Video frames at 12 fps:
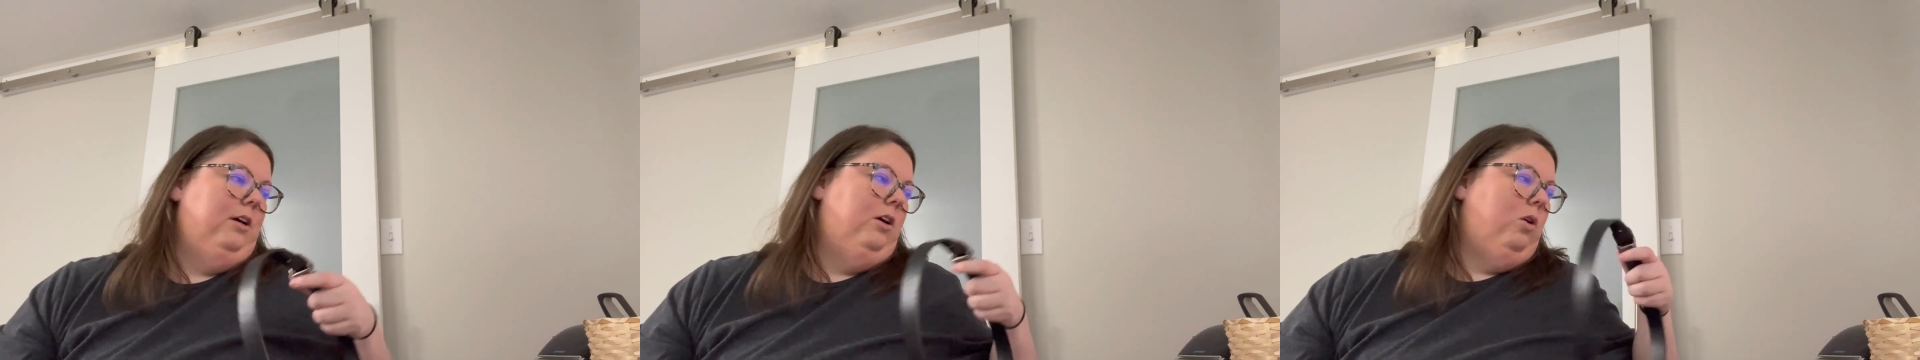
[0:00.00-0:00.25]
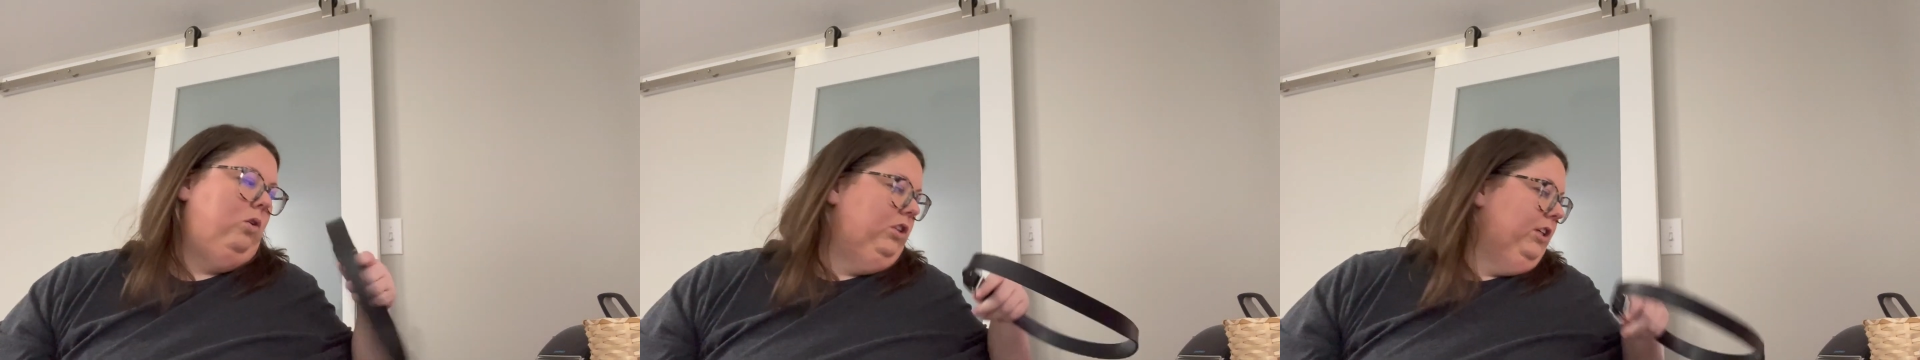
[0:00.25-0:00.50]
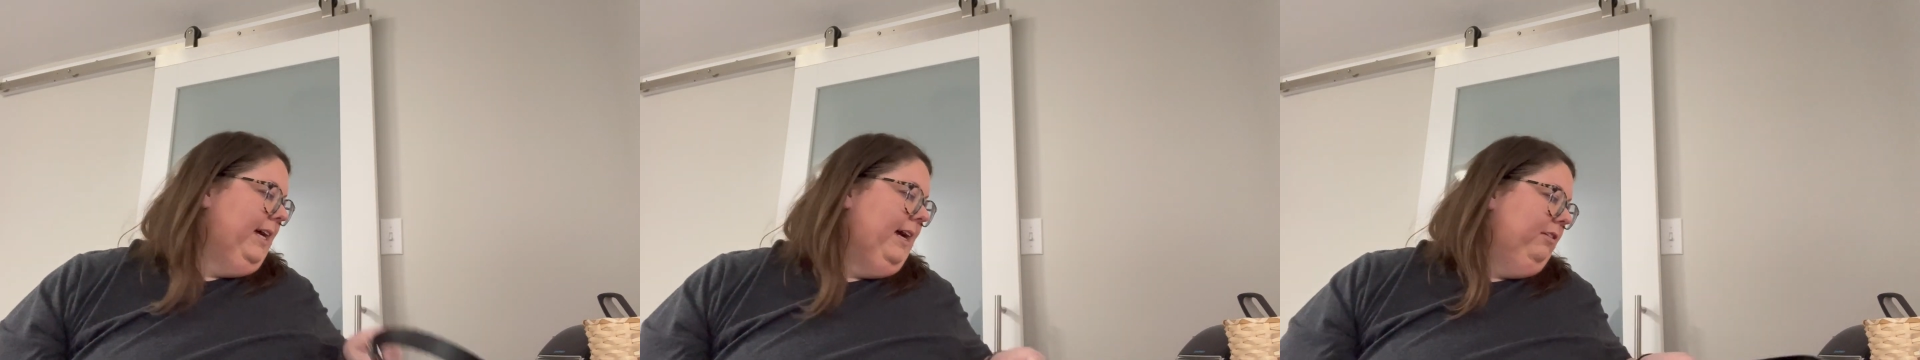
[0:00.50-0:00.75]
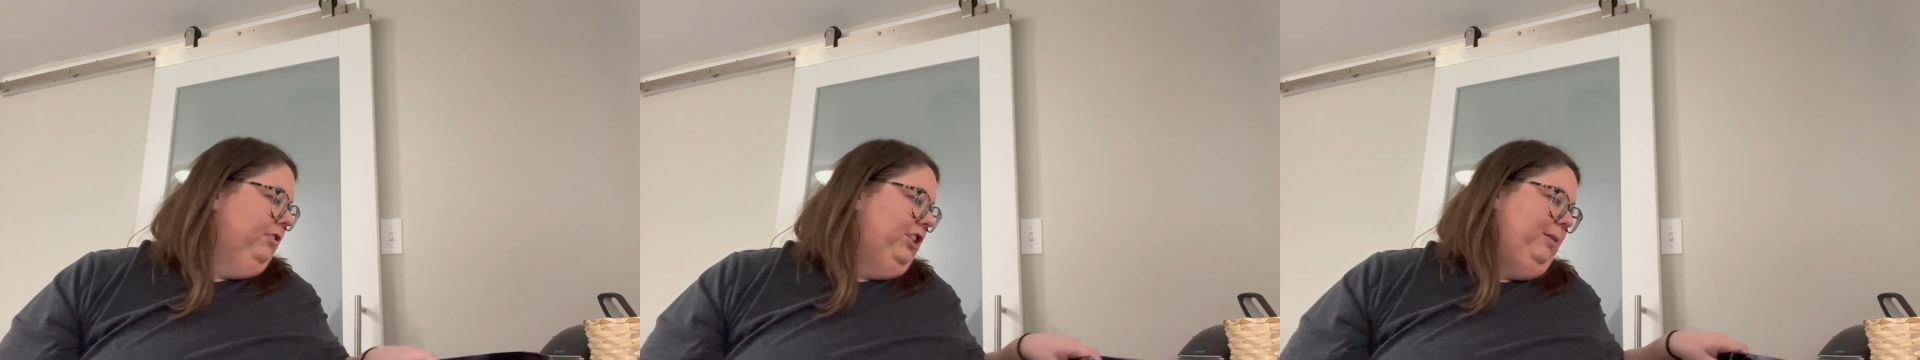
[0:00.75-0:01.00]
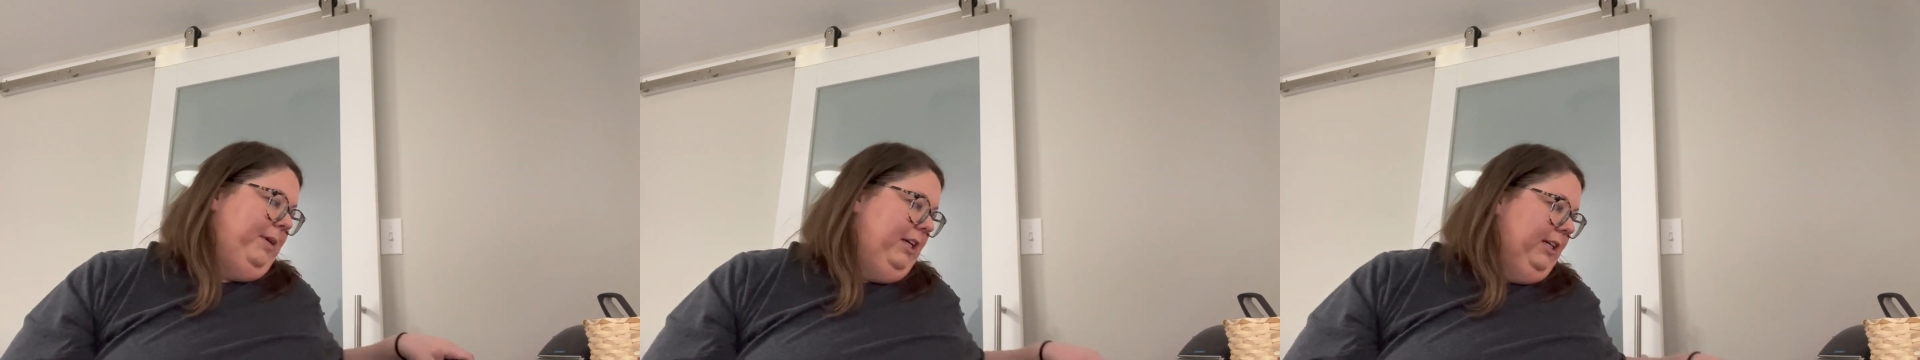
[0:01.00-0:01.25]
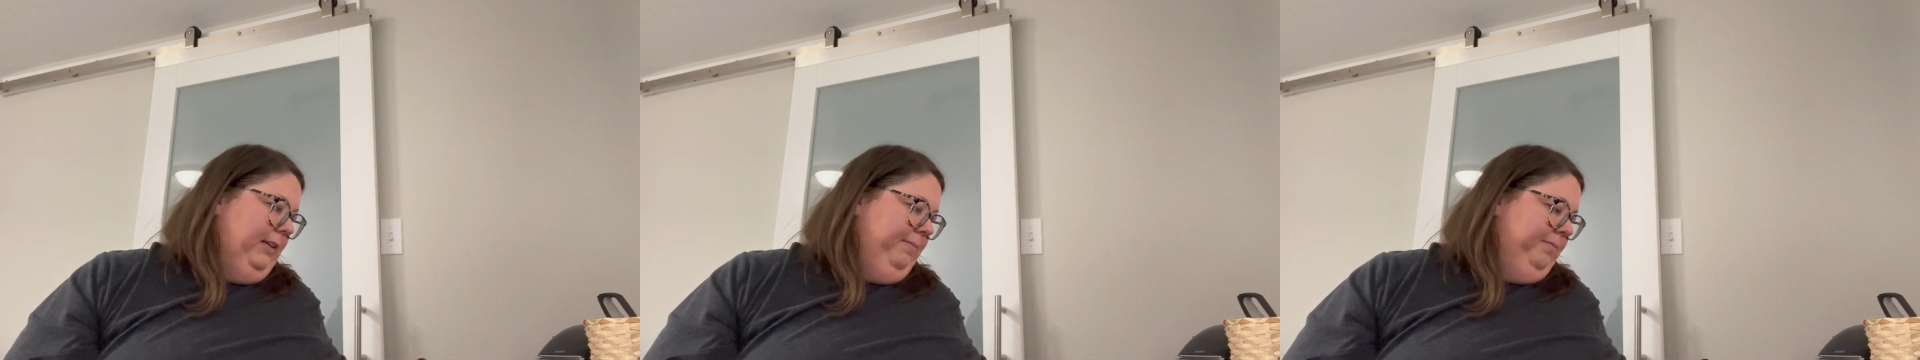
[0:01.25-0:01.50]
hold her down. She'd be
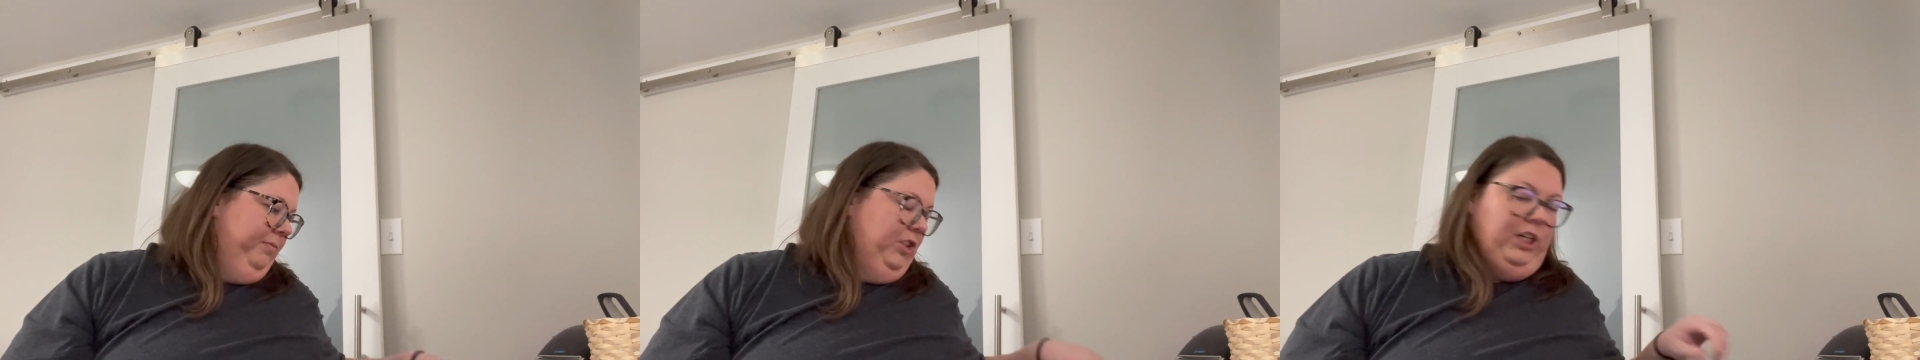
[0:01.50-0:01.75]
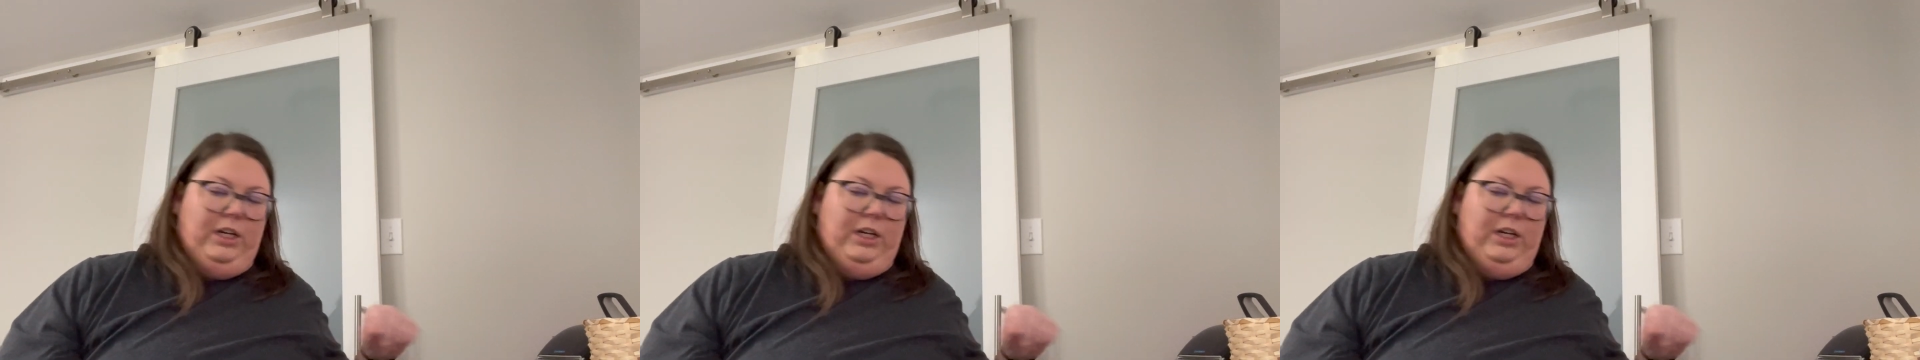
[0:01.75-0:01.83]
good to